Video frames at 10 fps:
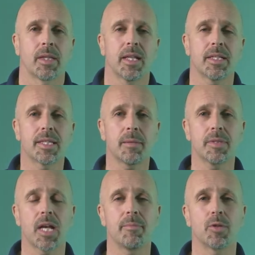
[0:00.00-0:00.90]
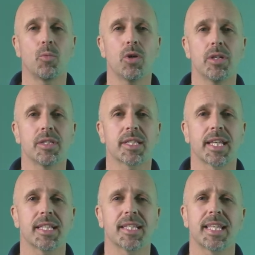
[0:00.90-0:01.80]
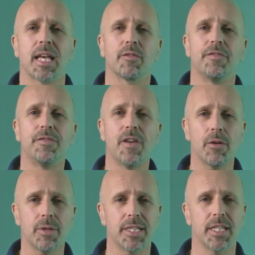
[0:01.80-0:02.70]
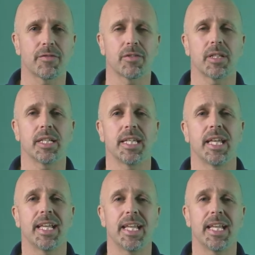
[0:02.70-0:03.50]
And sometimes words can sound very differently